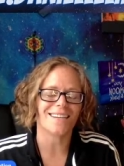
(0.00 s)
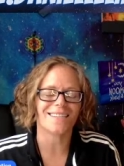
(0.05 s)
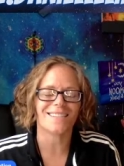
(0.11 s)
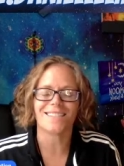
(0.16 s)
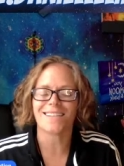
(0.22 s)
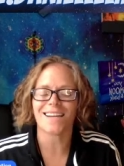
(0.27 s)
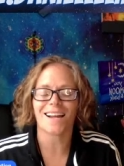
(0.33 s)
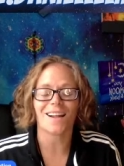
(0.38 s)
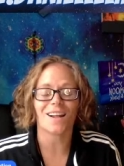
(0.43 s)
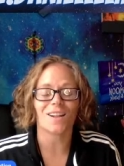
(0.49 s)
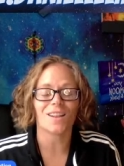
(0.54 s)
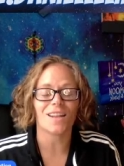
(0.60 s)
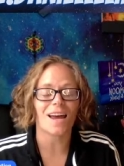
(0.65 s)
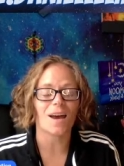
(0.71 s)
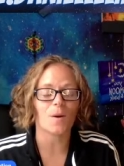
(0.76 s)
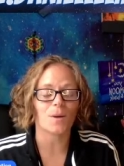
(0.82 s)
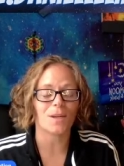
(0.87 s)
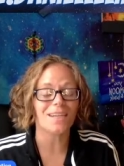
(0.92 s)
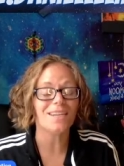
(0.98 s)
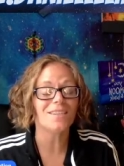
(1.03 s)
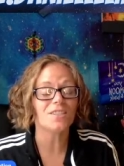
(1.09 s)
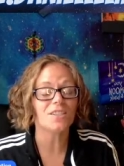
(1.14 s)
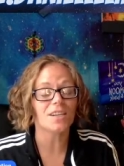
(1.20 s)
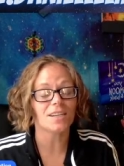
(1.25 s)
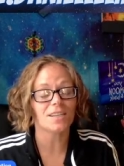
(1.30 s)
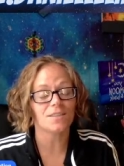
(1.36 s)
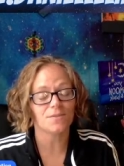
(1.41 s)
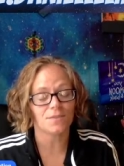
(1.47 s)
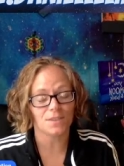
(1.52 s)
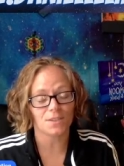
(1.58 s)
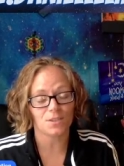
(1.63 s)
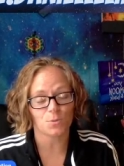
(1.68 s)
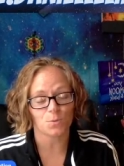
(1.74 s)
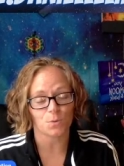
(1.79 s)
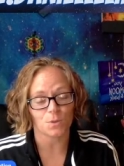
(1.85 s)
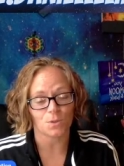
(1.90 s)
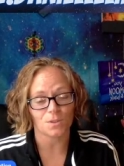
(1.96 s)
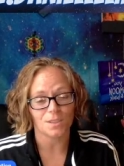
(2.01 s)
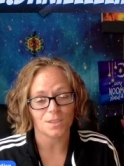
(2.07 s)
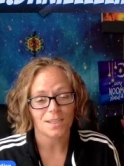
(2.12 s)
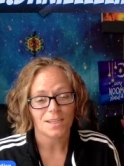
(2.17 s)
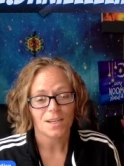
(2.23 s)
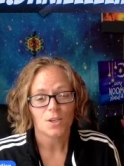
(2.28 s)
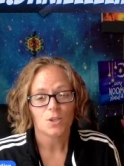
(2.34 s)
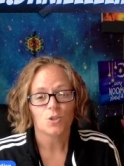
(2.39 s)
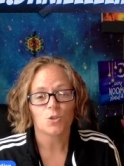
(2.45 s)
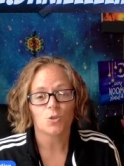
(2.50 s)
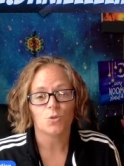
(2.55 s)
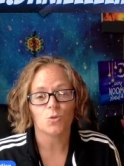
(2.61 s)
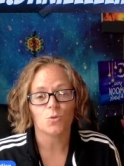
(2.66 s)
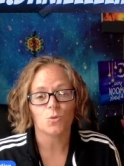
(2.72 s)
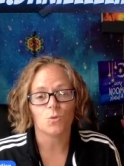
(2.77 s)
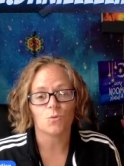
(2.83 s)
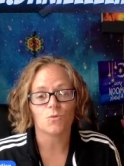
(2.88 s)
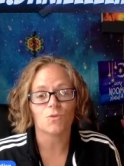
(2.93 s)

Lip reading: it shall allow each individual to